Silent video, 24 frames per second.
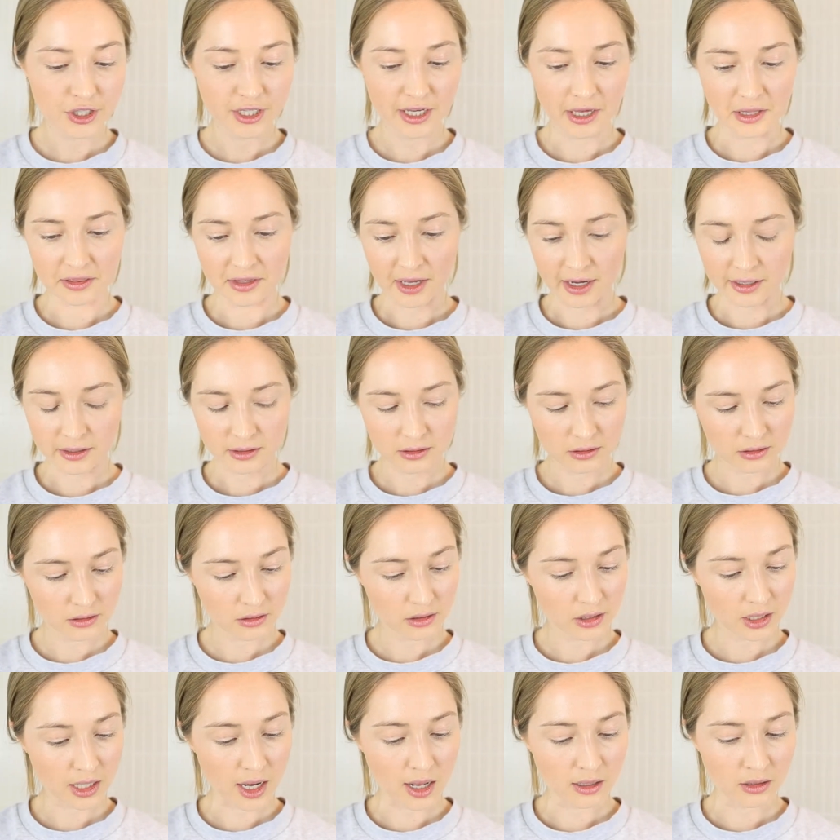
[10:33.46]
get that
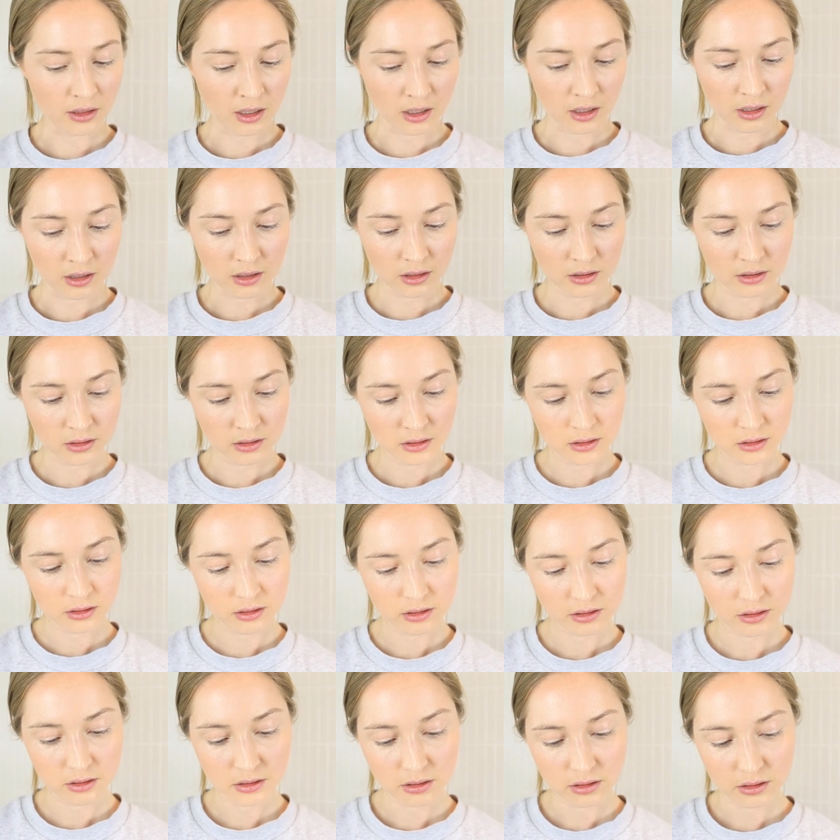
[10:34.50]
color
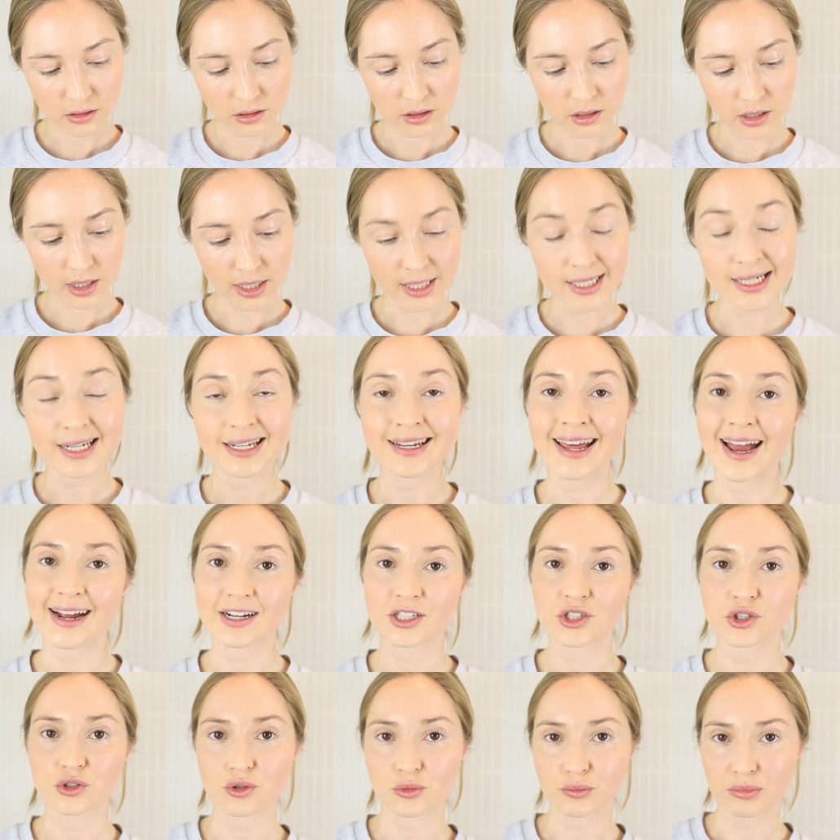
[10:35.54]
in an
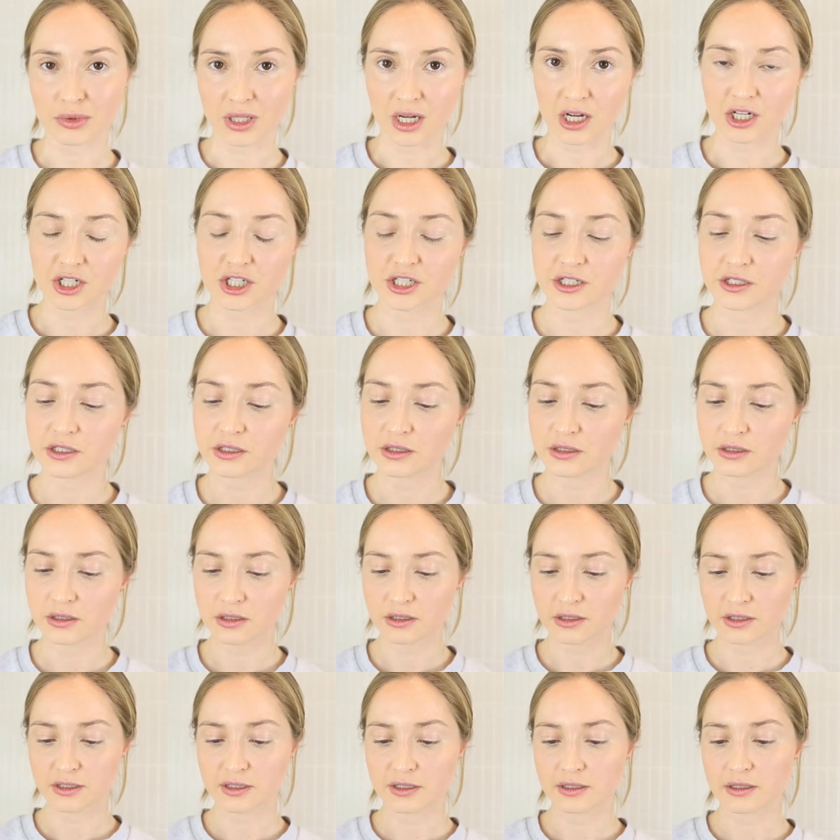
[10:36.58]
actual blush.
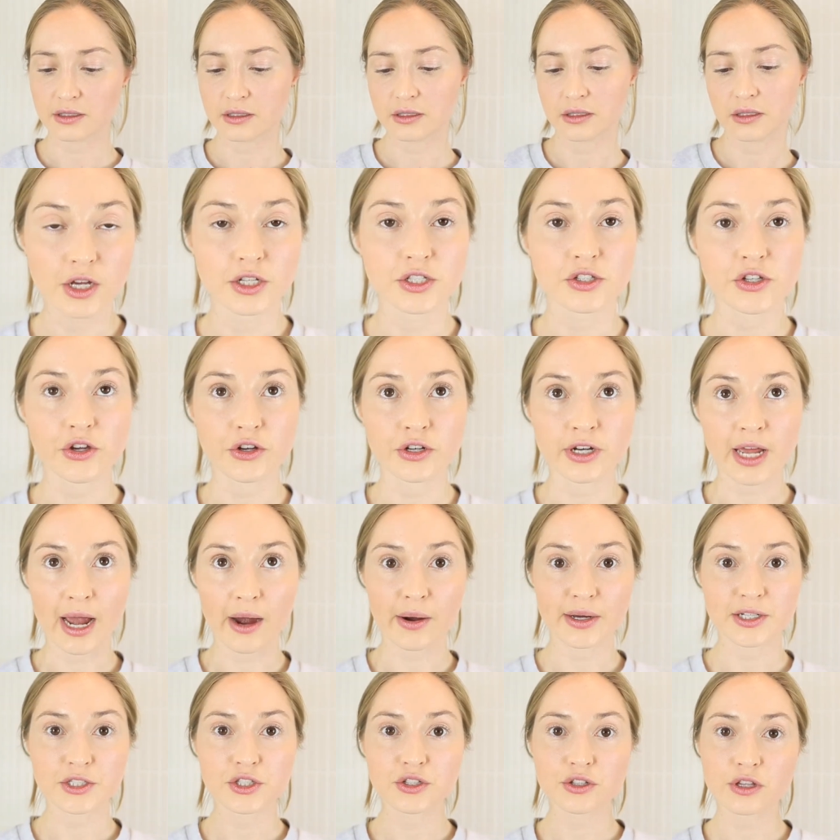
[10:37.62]
So now
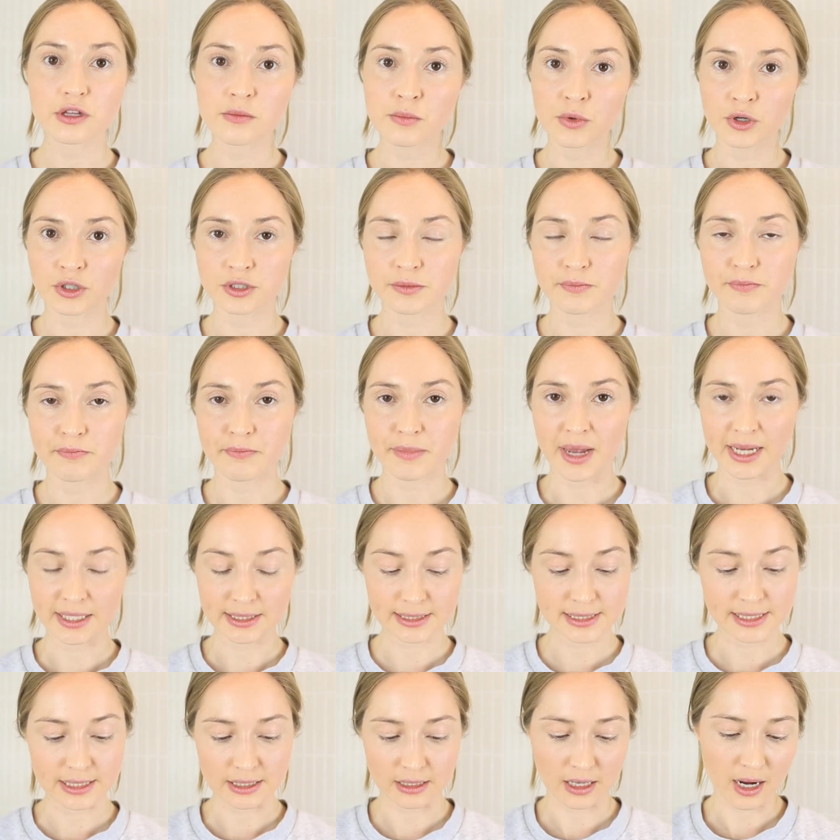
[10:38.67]
I do the most
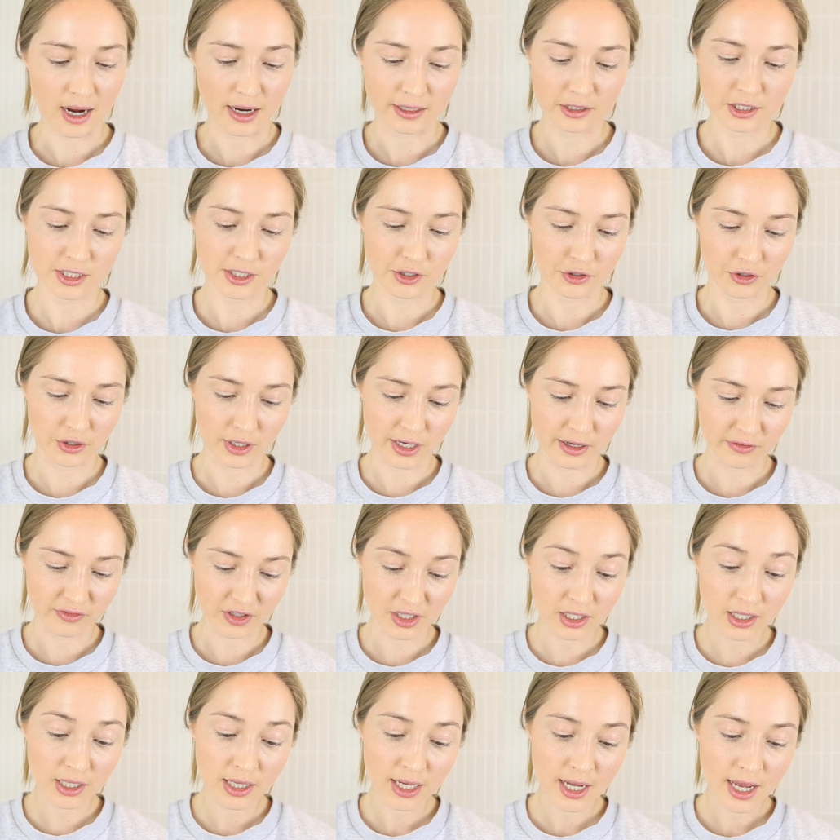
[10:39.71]
basic eyeshadow
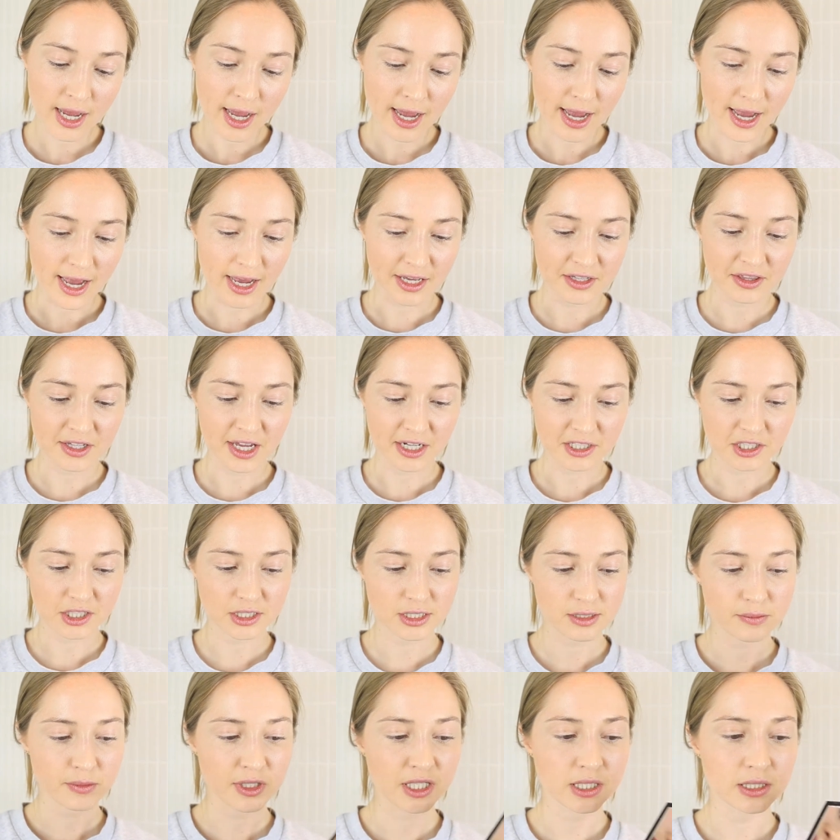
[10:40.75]
ever, and that
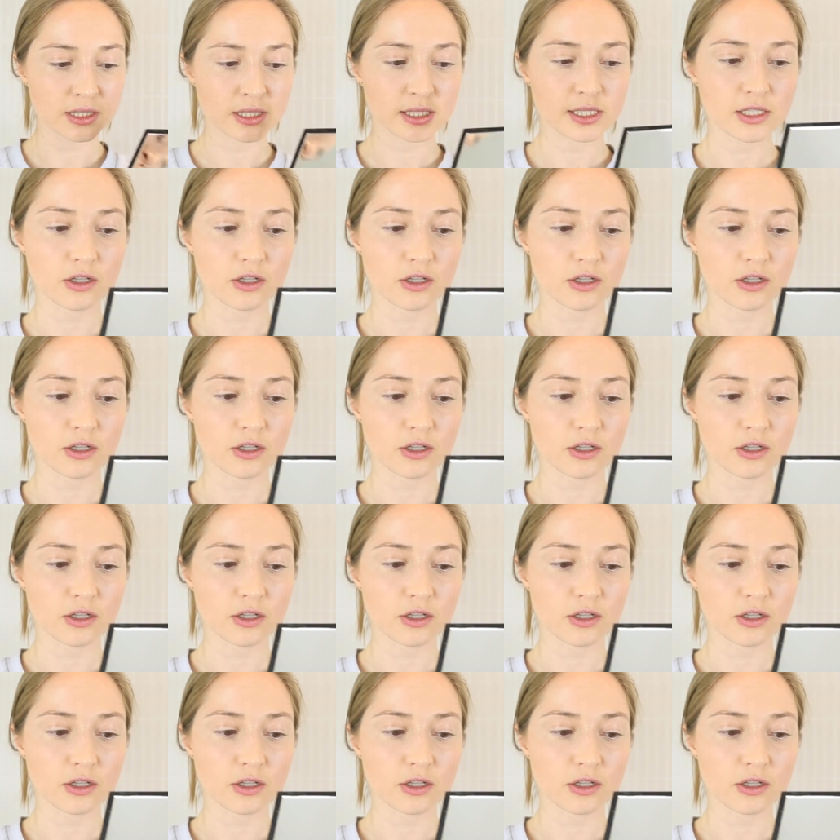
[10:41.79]
just means